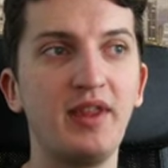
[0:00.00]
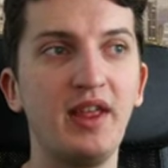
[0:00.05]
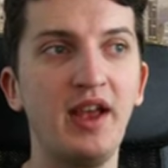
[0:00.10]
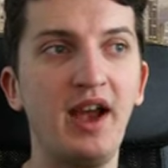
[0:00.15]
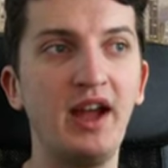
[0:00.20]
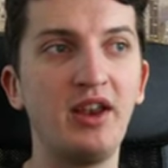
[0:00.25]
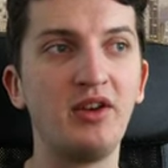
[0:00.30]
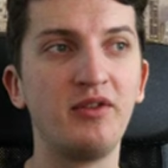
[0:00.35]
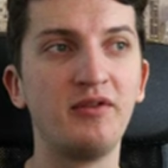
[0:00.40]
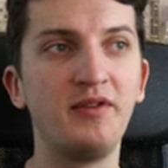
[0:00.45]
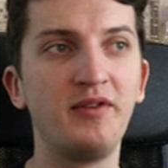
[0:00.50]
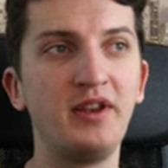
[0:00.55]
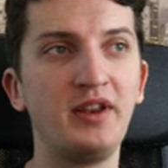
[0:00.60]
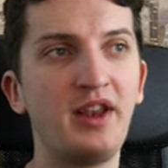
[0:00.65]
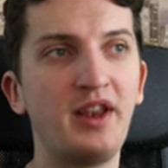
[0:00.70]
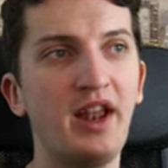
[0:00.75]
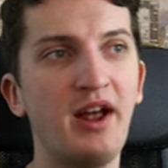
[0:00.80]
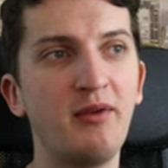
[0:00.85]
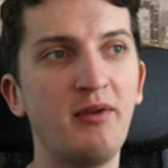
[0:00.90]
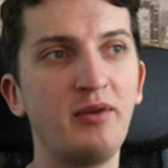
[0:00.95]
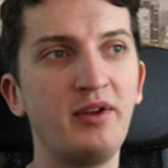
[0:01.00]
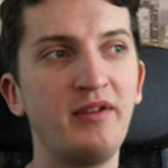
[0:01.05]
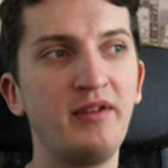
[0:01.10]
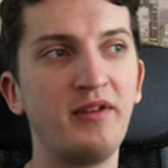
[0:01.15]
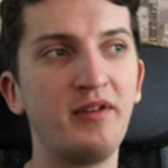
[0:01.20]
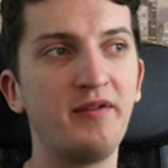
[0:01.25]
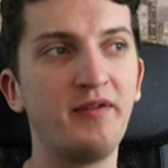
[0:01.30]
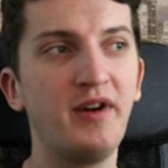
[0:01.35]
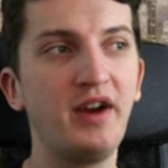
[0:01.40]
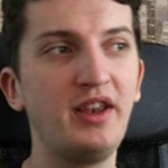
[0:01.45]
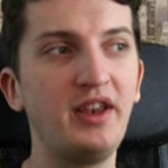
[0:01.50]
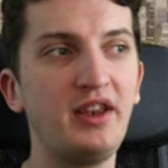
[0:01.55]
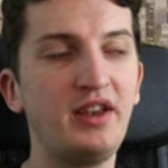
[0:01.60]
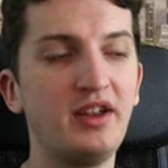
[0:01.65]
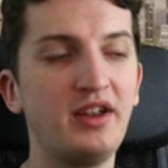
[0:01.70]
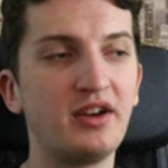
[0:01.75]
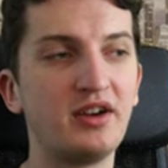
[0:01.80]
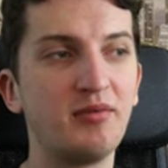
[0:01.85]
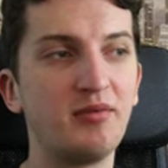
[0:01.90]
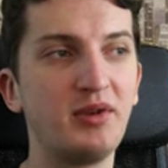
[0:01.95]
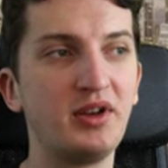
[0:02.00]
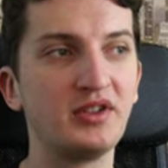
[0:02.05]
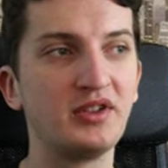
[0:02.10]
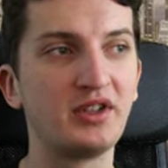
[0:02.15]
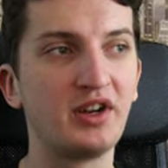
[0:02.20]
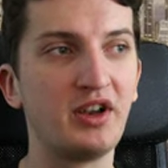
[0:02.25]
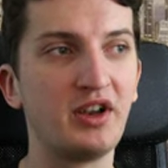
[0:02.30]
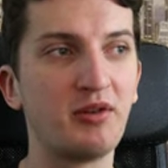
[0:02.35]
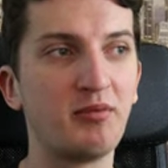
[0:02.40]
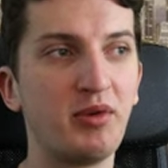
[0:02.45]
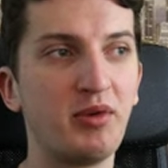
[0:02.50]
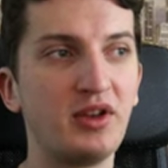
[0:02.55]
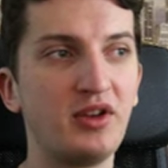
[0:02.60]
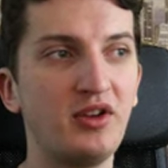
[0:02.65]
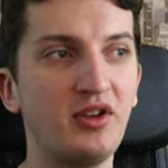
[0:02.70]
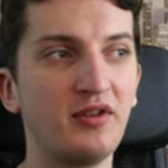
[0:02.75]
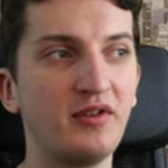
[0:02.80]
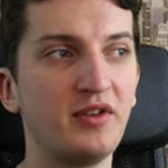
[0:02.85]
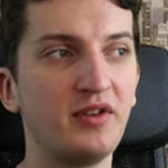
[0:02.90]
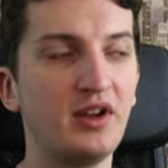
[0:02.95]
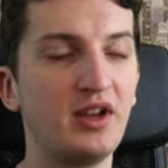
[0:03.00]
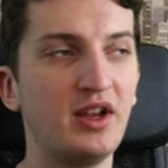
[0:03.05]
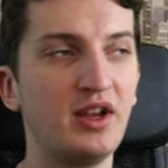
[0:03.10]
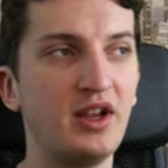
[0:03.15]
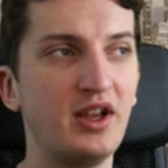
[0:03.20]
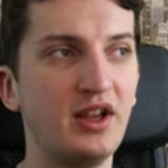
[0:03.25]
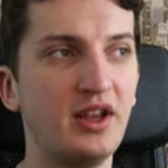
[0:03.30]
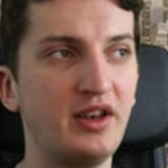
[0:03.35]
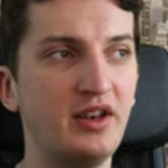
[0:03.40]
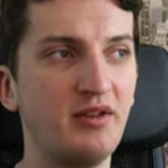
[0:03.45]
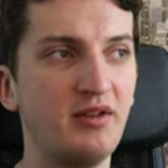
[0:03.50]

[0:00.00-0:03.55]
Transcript: I don't think that I would even find it here because there are like plenty of the